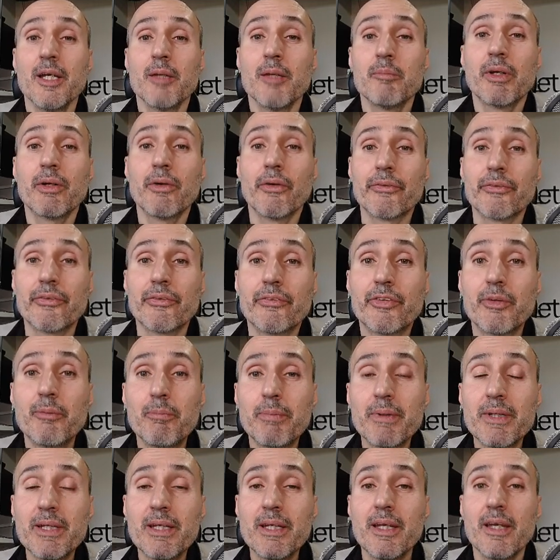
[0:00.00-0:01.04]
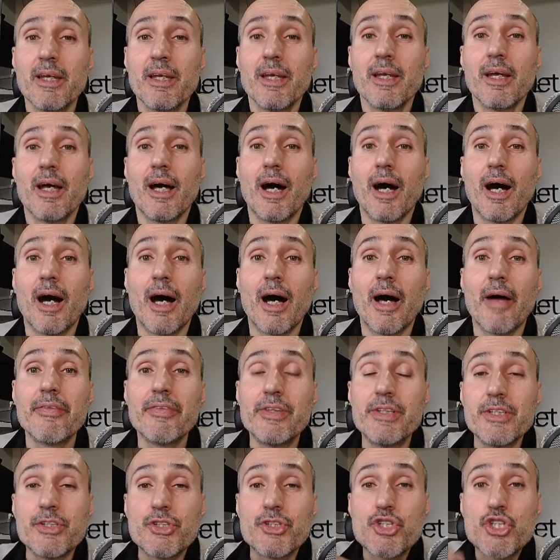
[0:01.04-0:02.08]
because simply
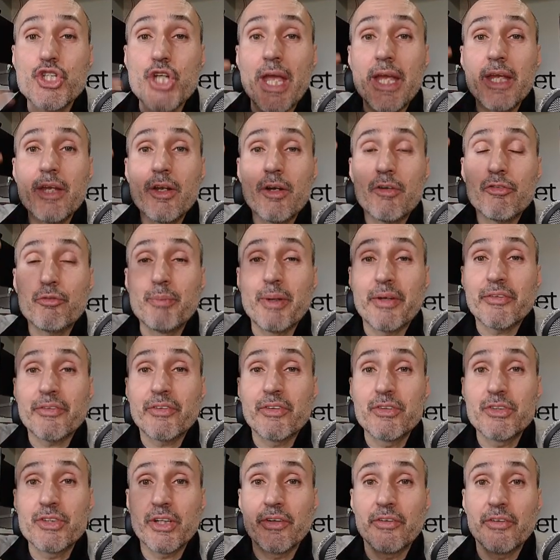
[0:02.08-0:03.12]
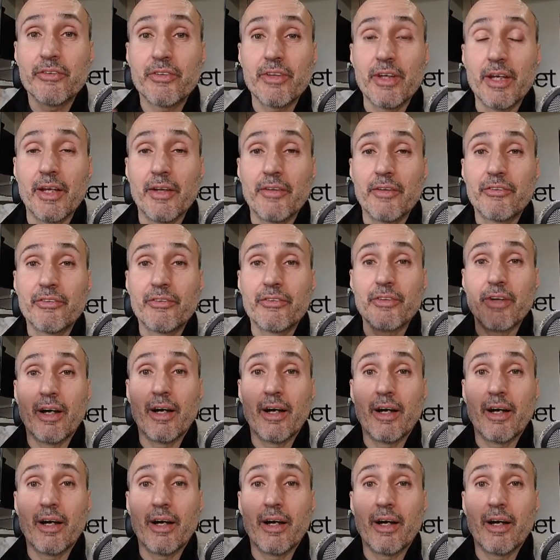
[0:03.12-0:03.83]
the chain of messages is